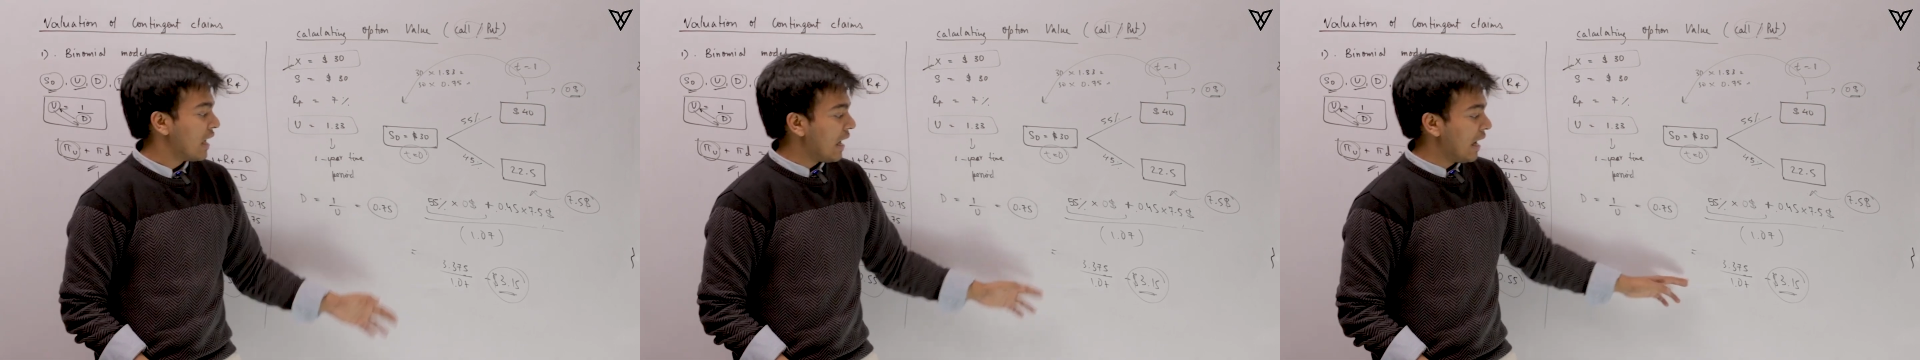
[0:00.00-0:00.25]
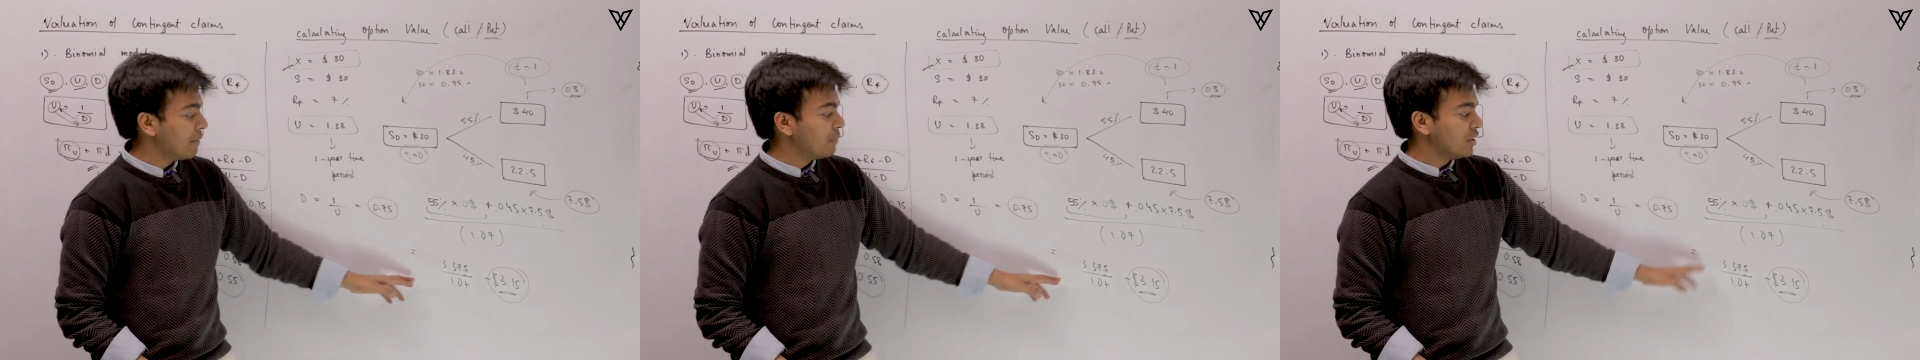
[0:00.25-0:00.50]

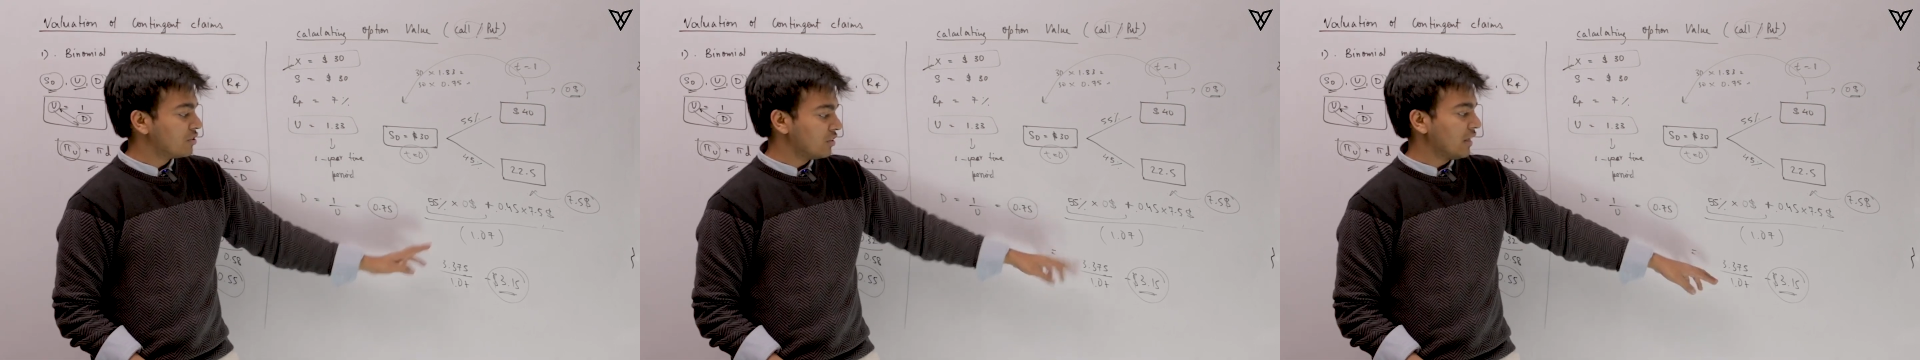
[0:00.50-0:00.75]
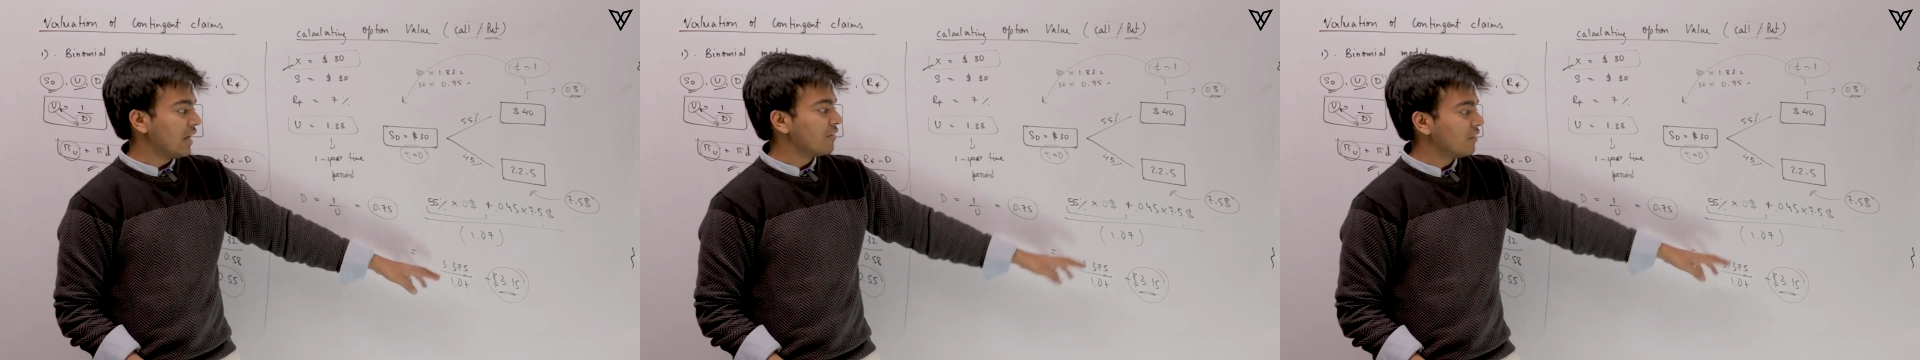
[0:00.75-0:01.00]
and based on
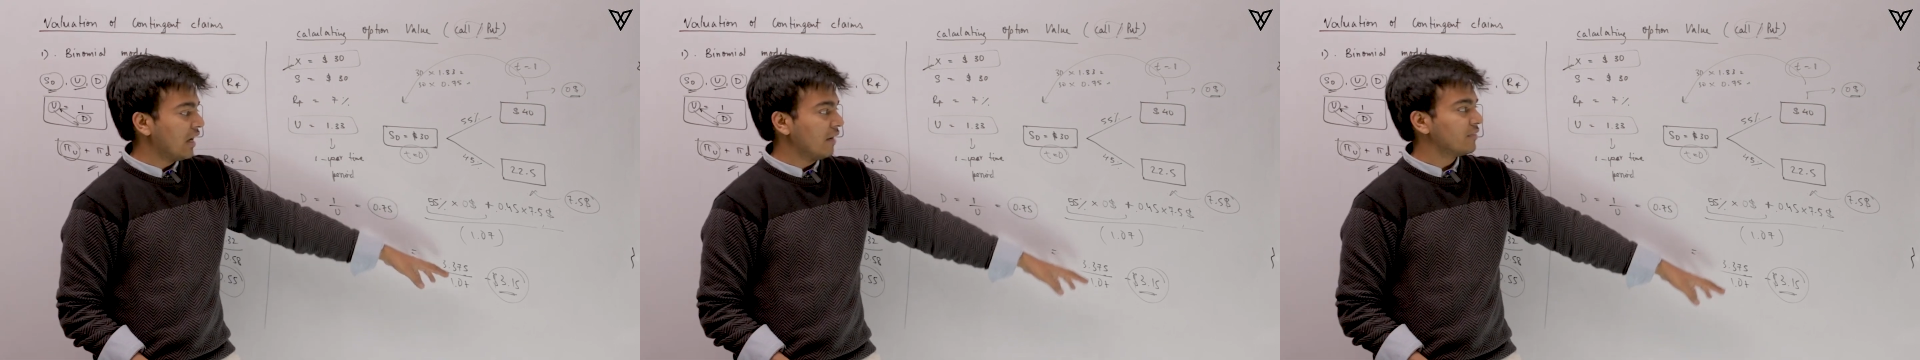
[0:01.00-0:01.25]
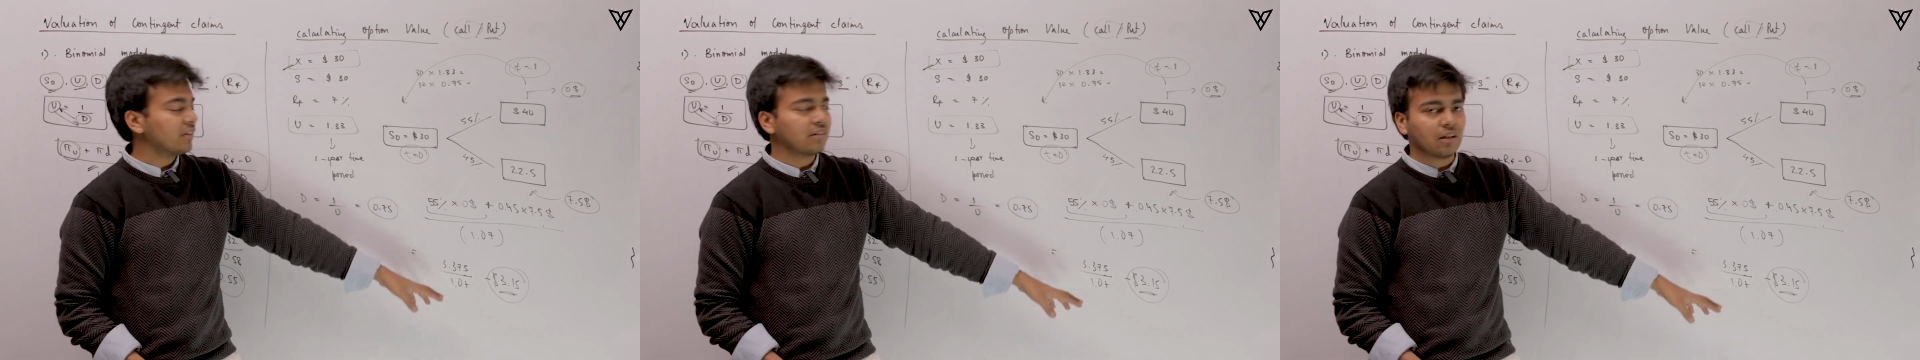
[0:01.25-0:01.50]
that we
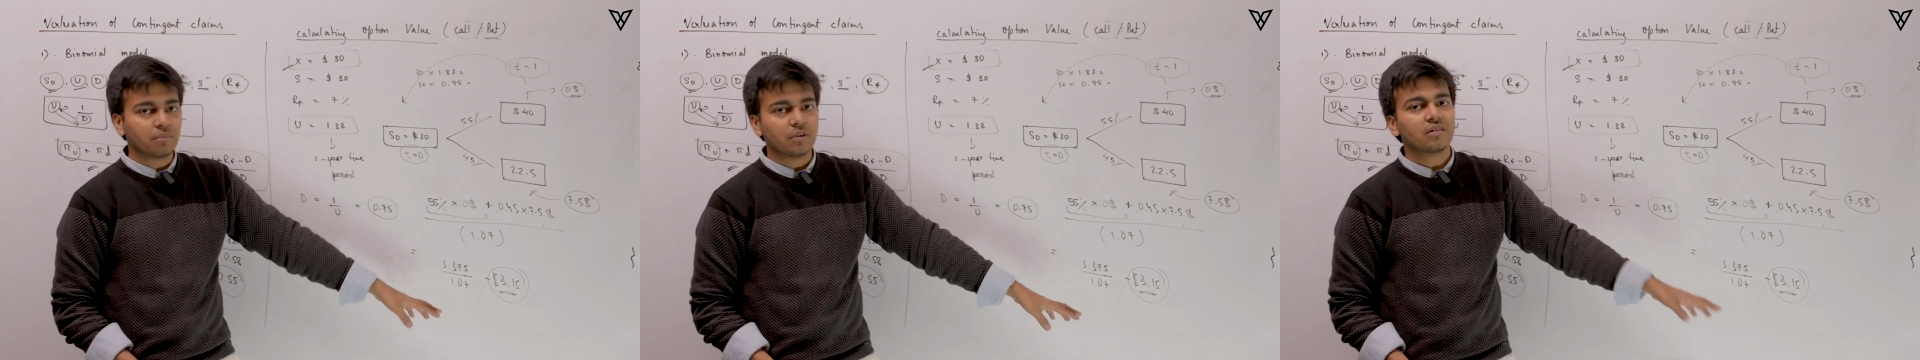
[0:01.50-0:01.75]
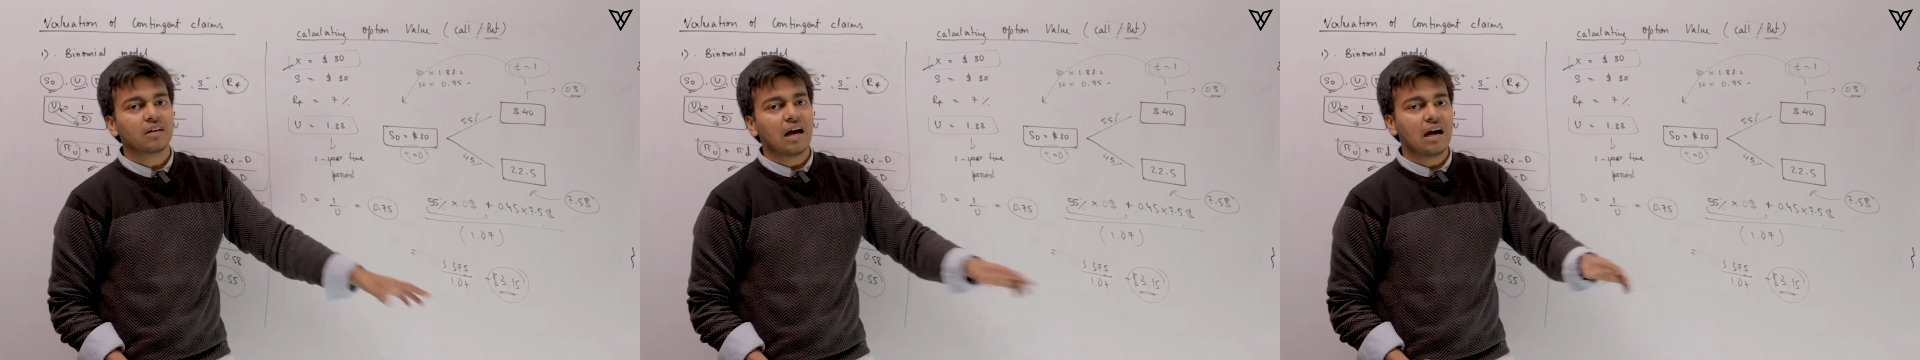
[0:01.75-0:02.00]
have these
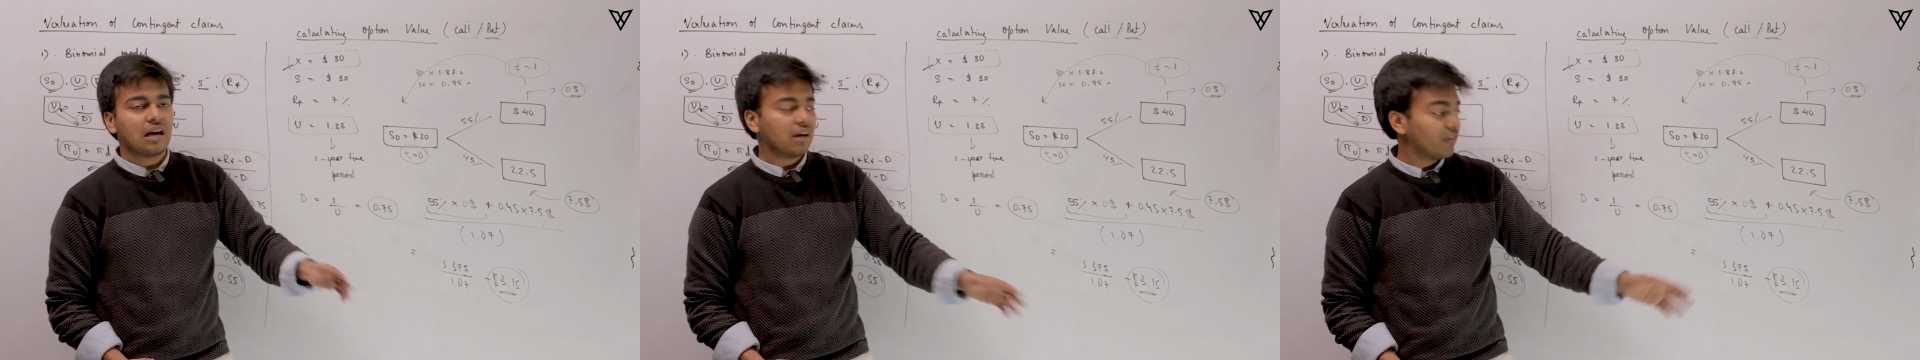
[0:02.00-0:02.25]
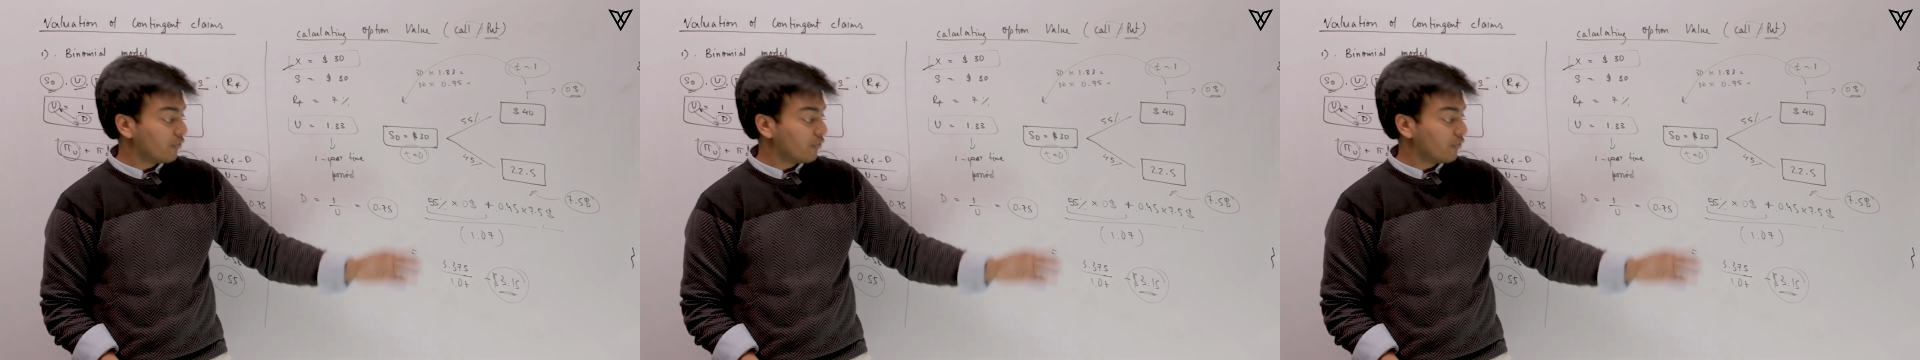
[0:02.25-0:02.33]
numbers uh,